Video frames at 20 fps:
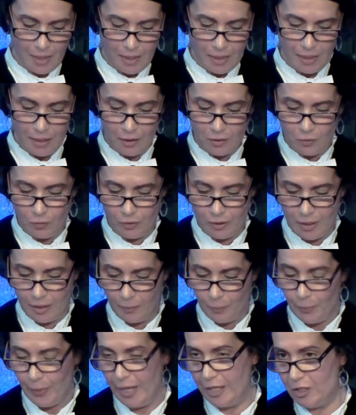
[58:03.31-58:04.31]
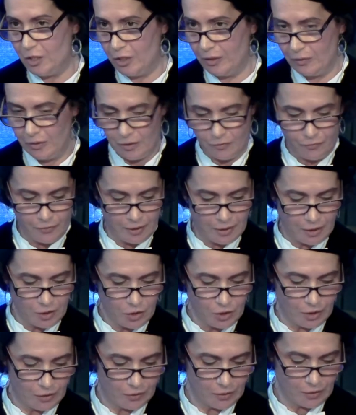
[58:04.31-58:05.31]
including patients,
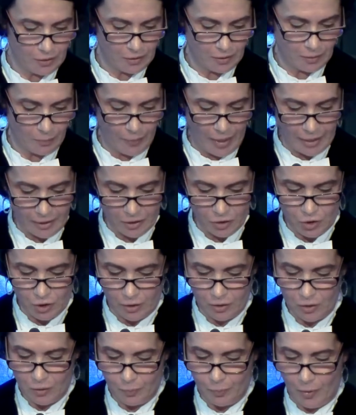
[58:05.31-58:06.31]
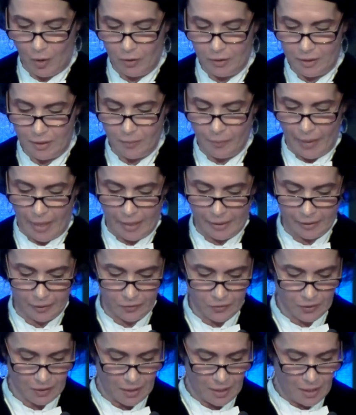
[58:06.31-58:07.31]
physicians, managers,
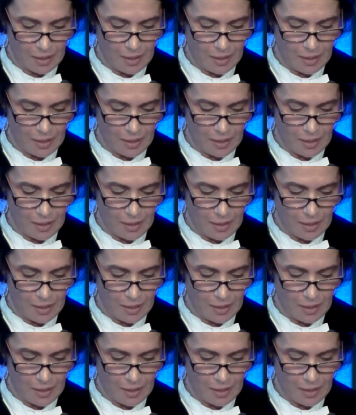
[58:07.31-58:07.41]
policymakers,